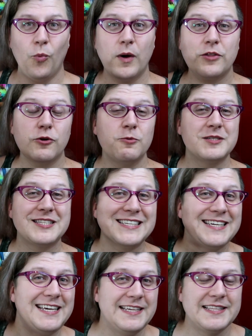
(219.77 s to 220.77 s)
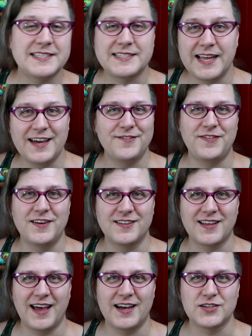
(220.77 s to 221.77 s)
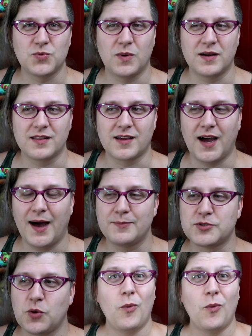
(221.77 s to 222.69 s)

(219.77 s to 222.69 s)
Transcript: whether it was Lakeith Stanfield as one of the cops,